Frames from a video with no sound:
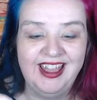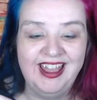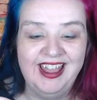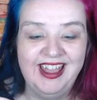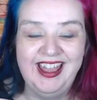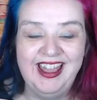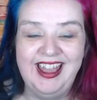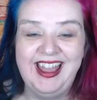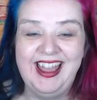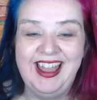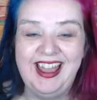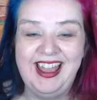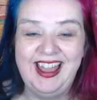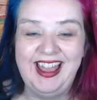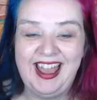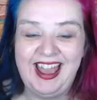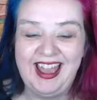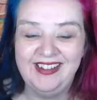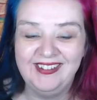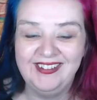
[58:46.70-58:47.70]

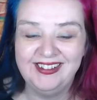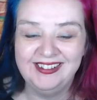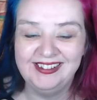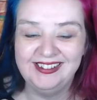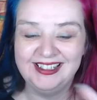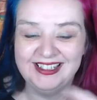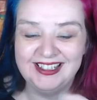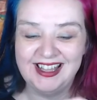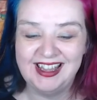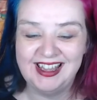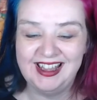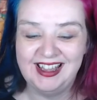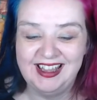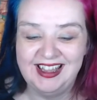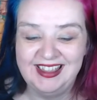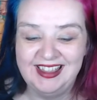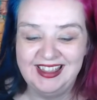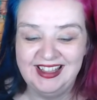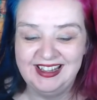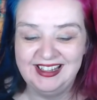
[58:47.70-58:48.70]
How cool is that?
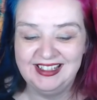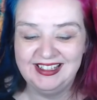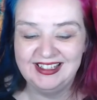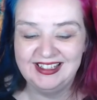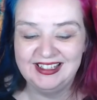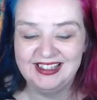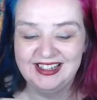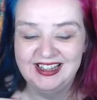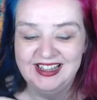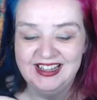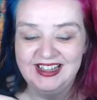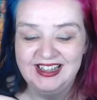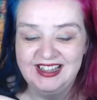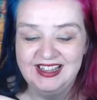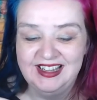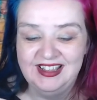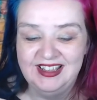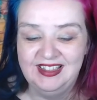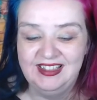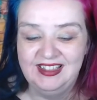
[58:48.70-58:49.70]
And then it's
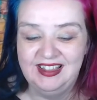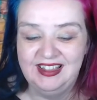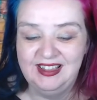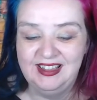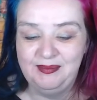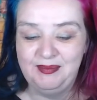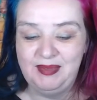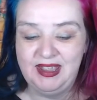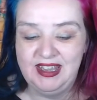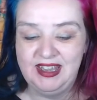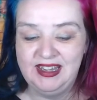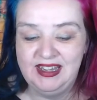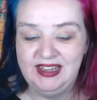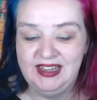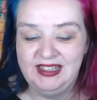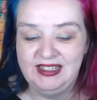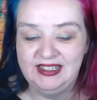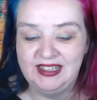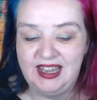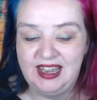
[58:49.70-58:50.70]
then the pin
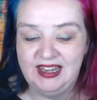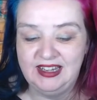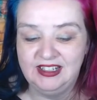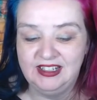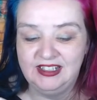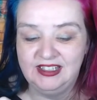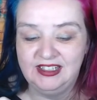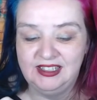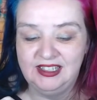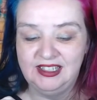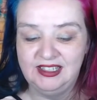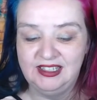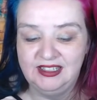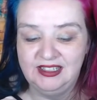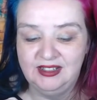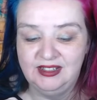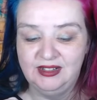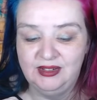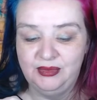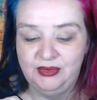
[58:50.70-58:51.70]
is actually
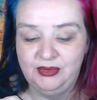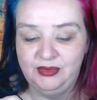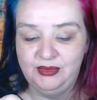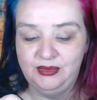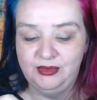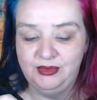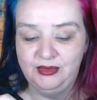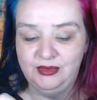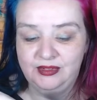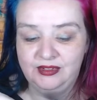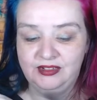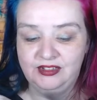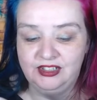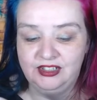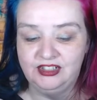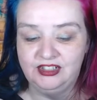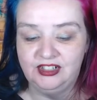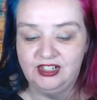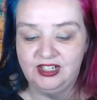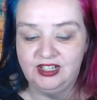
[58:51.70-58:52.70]

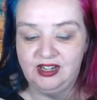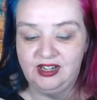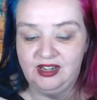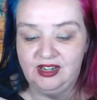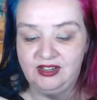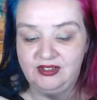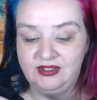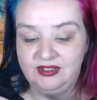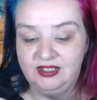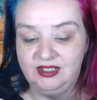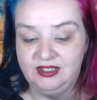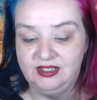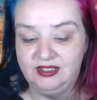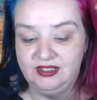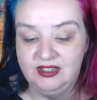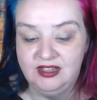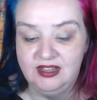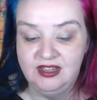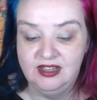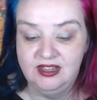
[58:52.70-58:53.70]
just trying to close it.